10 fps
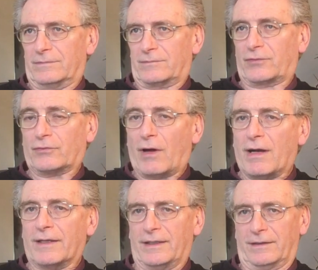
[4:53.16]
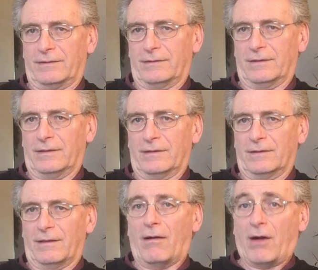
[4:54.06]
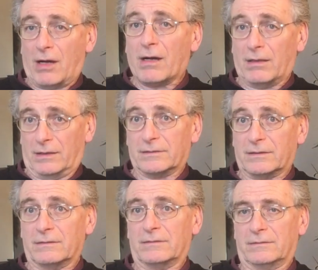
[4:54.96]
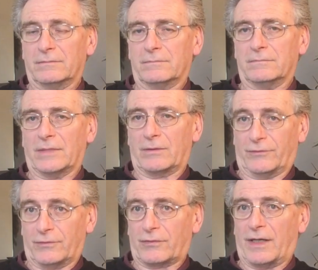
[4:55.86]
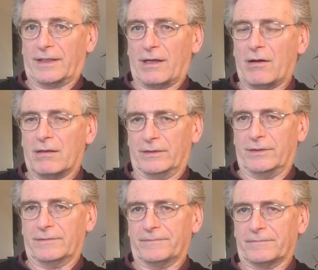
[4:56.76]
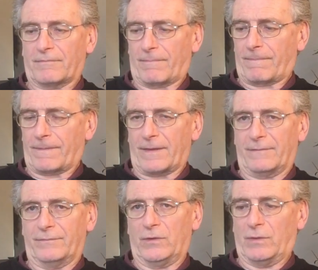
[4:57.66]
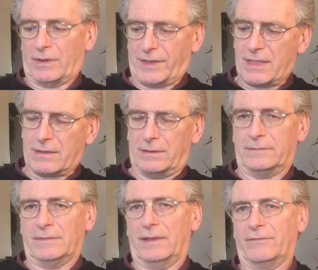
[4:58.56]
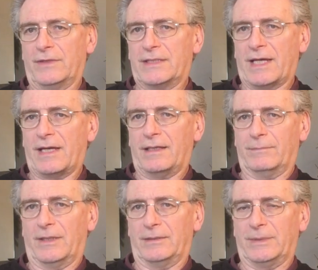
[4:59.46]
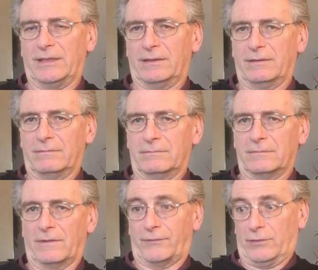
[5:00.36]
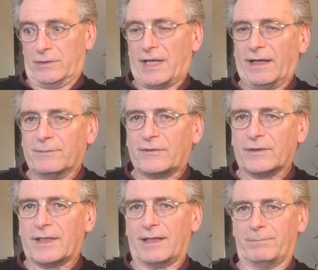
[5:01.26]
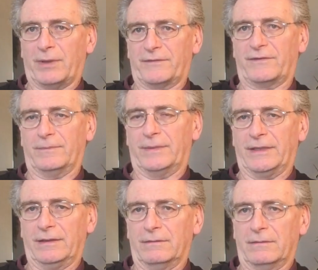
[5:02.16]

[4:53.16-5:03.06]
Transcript: trying hard, because you're trying hard, you are there every day, maybe few times a day possibly,